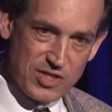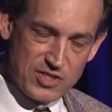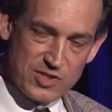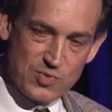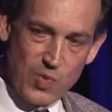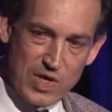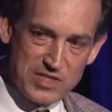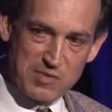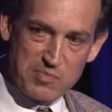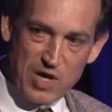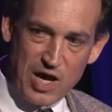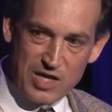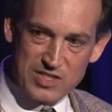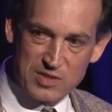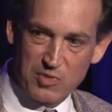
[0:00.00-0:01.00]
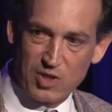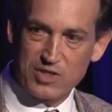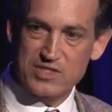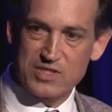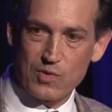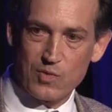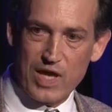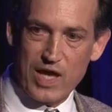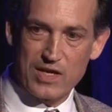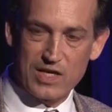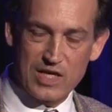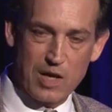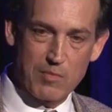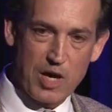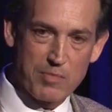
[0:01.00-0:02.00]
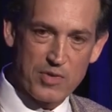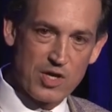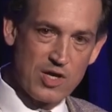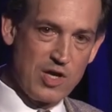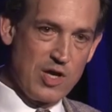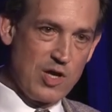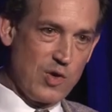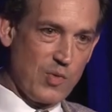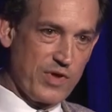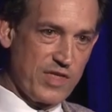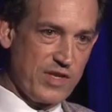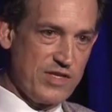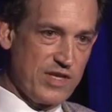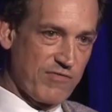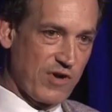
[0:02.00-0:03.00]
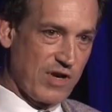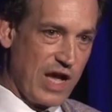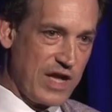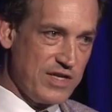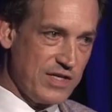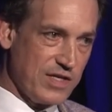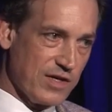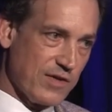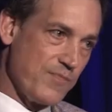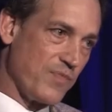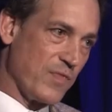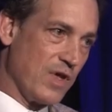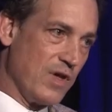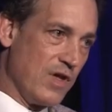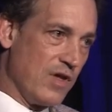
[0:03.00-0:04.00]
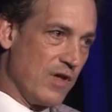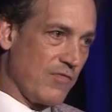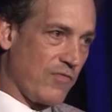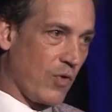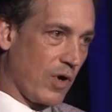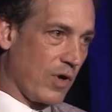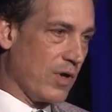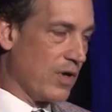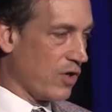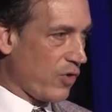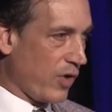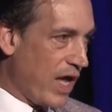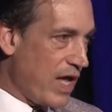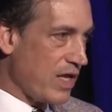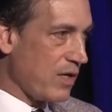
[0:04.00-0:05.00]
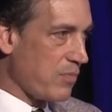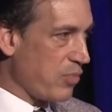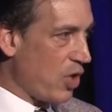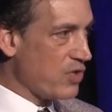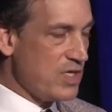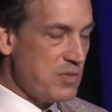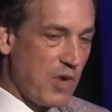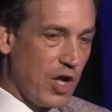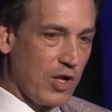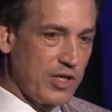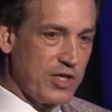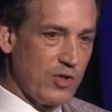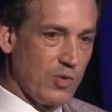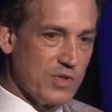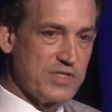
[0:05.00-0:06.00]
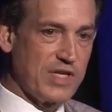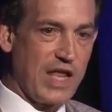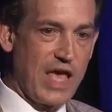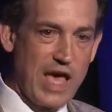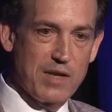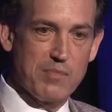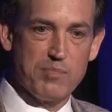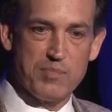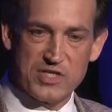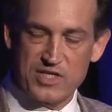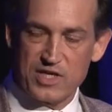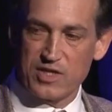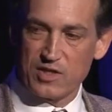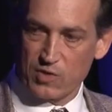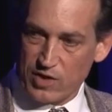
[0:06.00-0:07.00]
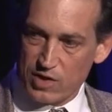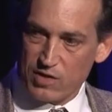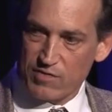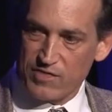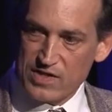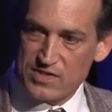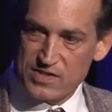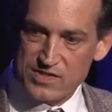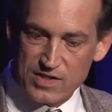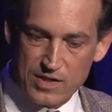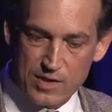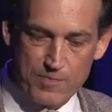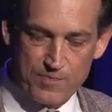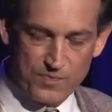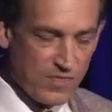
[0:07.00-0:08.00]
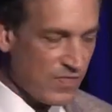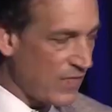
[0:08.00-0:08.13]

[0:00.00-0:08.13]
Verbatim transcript: It just wasn't possible, and so we had to come up with a different idea for creating protein molecules that had particular interfaces in them.